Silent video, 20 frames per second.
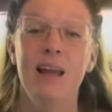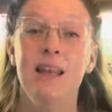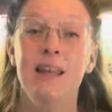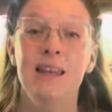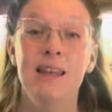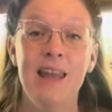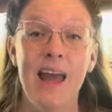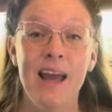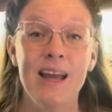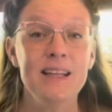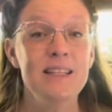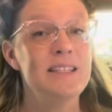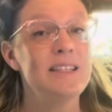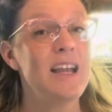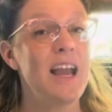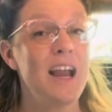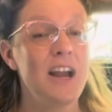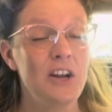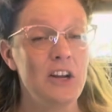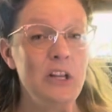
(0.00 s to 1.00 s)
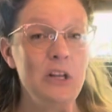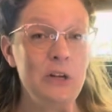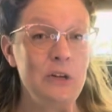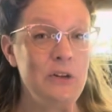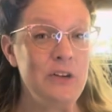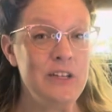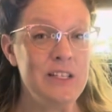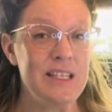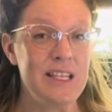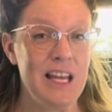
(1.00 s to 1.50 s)
Next, heirloom
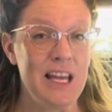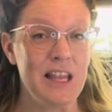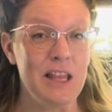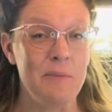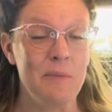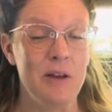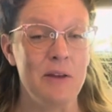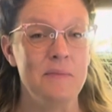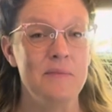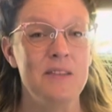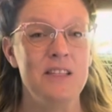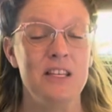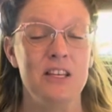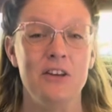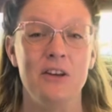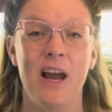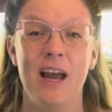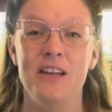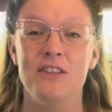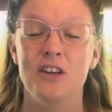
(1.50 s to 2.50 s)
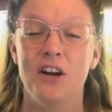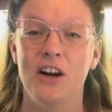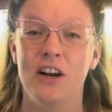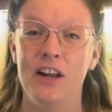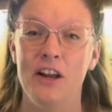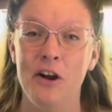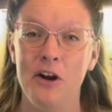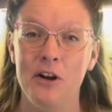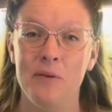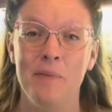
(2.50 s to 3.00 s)
chrysanthemums. You guys
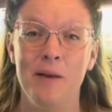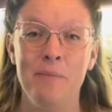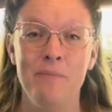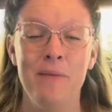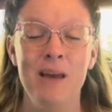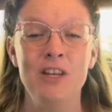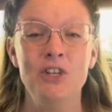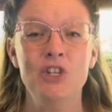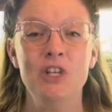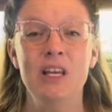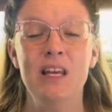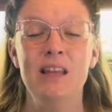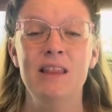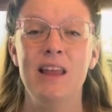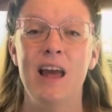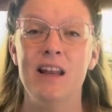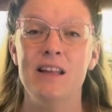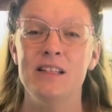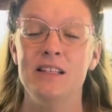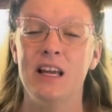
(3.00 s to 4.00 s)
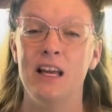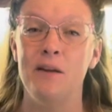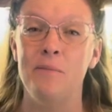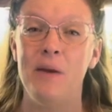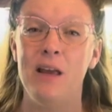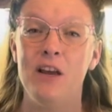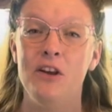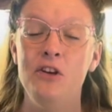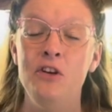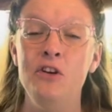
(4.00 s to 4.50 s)
already heard me mention that is going to
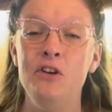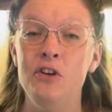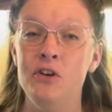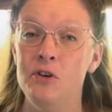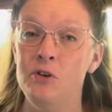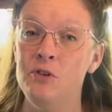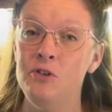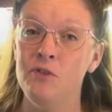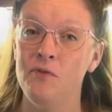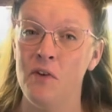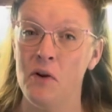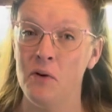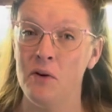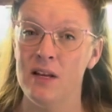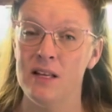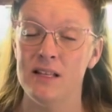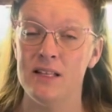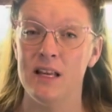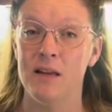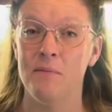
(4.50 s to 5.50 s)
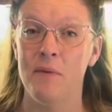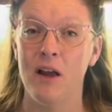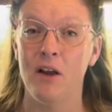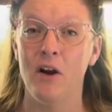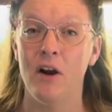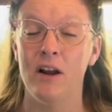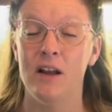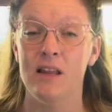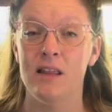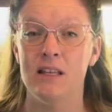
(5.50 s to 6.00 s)
be a huge focus in my
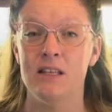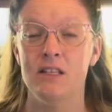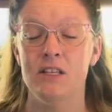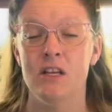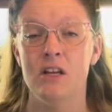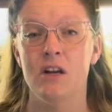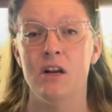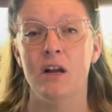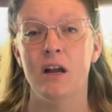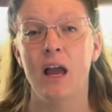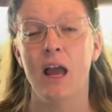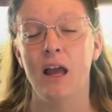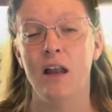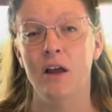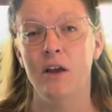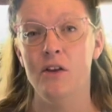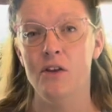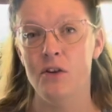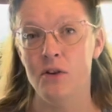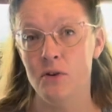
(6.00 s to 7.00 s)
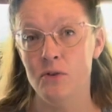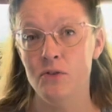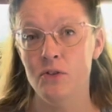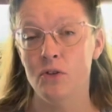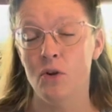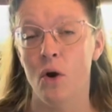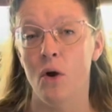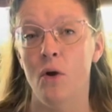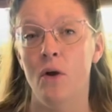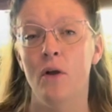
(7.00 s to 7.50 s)
garden this year and a
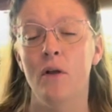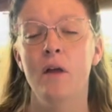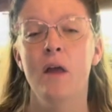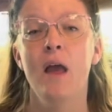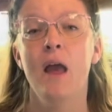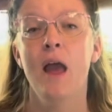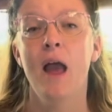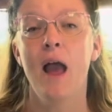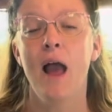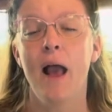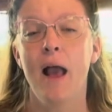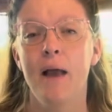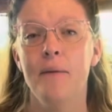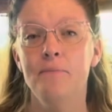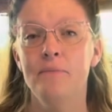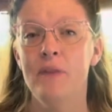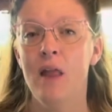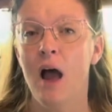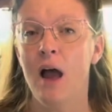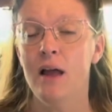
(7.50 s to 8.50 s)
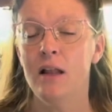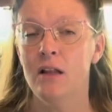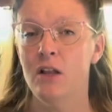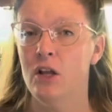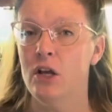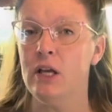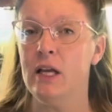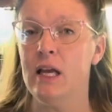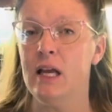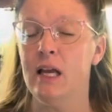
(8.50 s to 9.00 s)
huge goal. I'm not
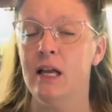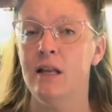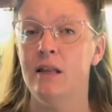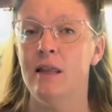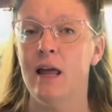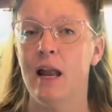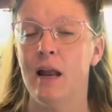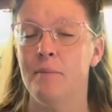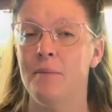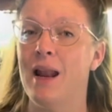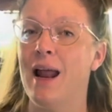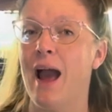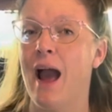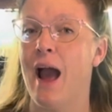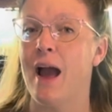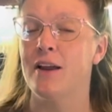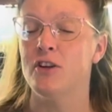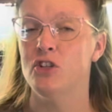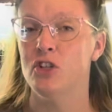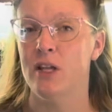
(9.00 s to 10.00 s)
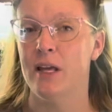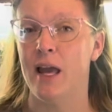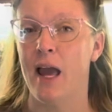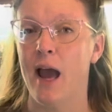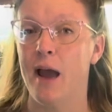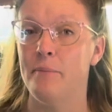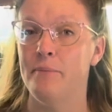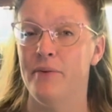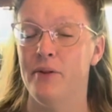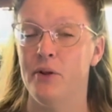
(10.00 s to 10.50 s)
looking that I'm going to actually
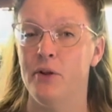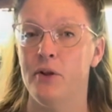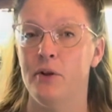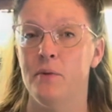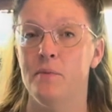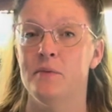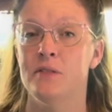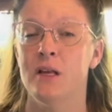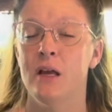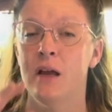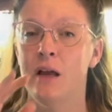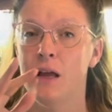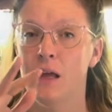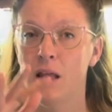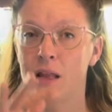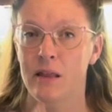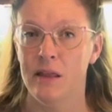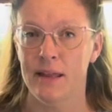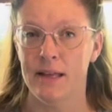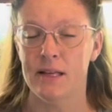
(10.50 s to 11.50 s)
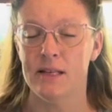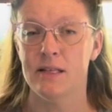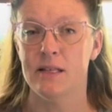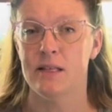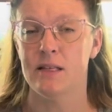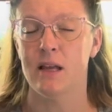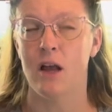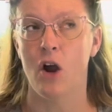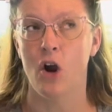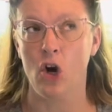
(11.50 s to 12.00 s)
have blooms
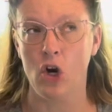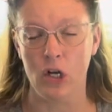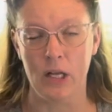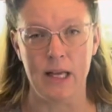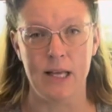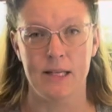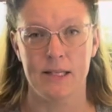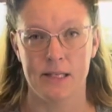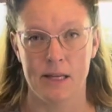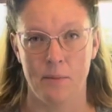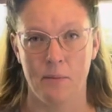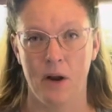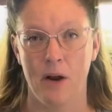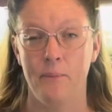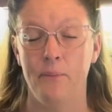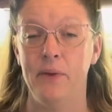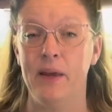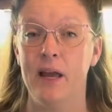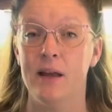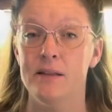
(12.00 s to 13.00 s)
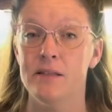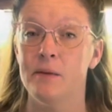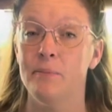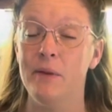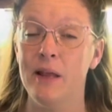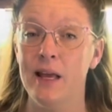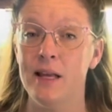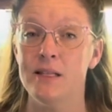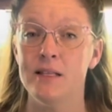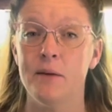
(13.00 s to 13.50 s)
this early summer, because the
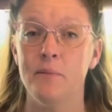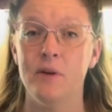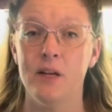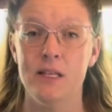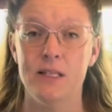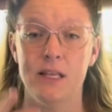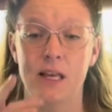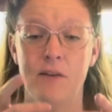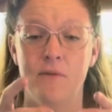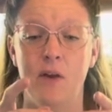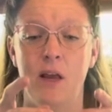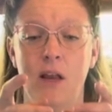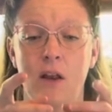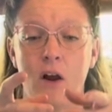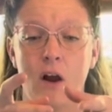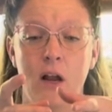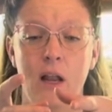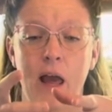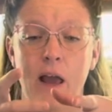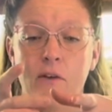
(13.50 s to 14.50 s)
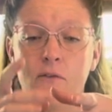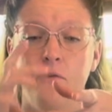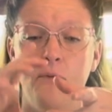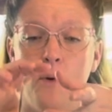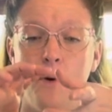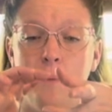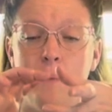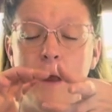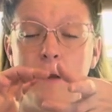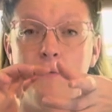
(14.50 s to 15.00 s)
plants I'm receiving are like
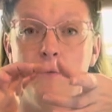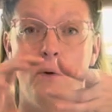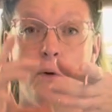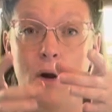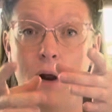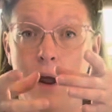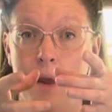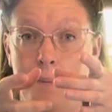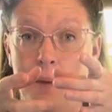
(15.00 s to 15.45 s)
4x4.